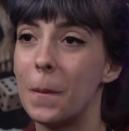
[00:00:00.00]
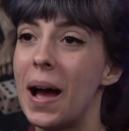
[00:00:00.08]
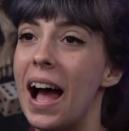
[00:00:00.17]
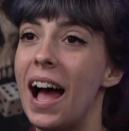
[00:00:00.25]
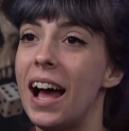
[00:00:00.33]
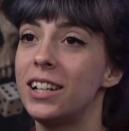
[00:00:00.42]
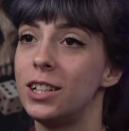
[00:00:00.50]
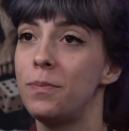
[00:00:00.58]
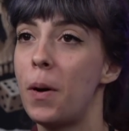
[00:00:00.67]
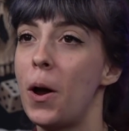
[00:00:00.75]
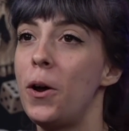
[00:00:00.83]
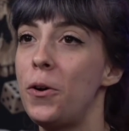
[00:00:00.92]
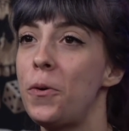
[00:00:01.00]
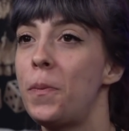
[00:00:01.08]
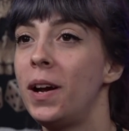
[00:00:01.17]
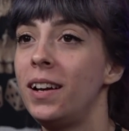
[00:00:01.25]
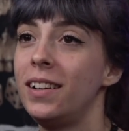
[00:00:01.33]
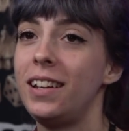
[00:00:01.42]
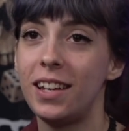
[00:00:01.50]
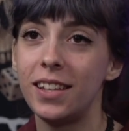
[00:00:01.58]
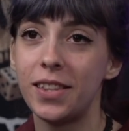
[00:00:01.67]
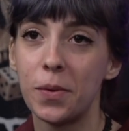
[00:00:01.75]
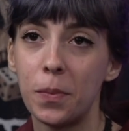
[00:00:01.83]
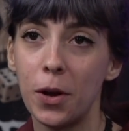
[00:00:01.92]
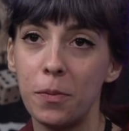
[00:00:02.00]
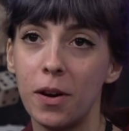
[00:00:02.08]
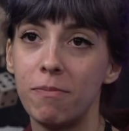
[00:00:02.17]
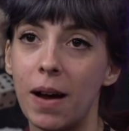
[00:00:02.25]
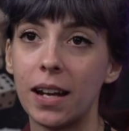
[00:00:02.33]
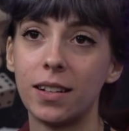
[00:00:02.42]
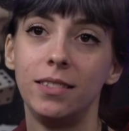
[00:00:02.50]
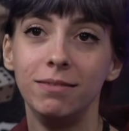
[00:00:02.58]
Battle Pope. He is the Pope of battle.